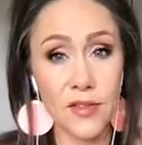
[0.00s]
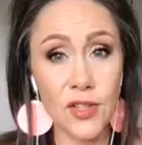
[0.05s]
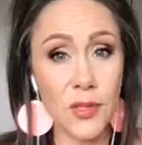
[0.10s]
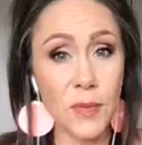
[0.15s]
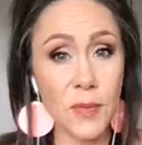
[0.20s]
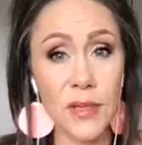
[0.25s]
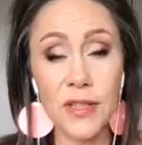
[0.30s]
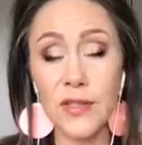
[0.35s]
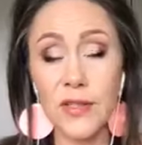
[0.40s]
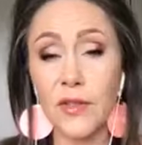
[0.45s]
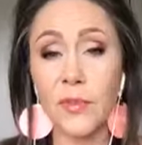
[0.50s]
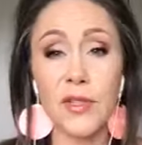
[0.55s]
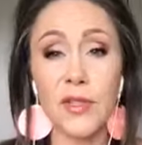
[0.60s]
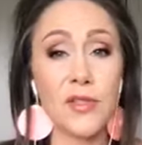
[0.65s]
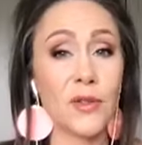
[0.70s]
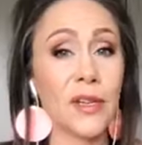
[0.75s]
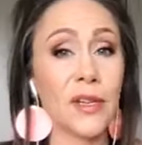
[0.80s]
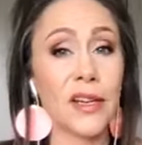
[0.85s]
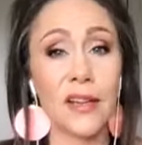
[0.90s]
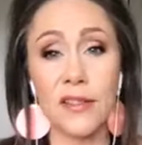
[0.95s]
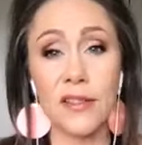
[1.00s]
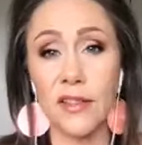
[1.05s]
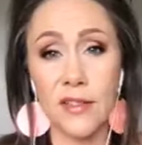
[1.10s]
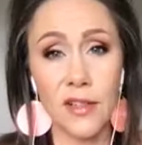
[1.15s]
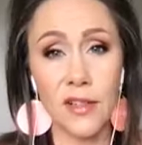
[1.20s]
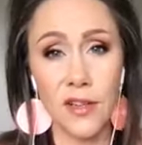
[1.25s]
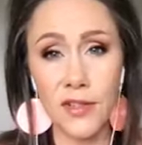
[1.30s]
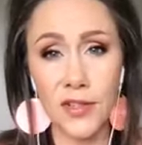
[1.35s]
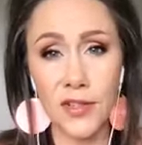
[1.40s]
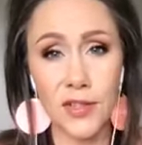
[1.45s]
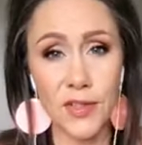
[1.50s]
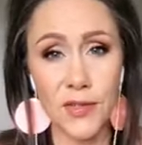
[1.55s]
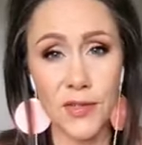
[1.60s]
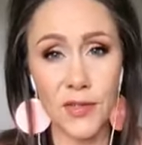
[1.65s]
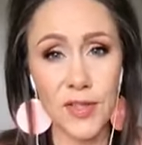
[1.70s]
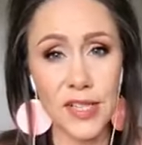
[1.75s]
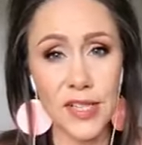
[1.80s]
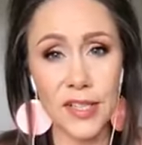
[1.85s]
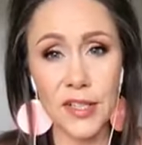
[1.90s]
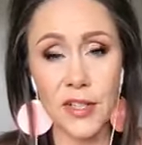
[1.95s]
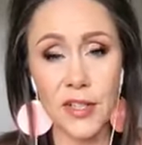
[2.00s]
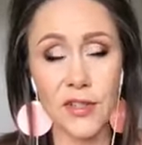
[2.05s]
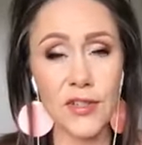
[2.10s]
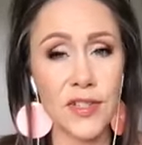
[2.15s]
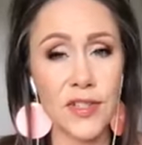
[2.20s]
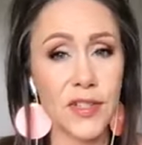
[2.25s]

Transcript: Just because I've been doing Access Consciousness for 10 years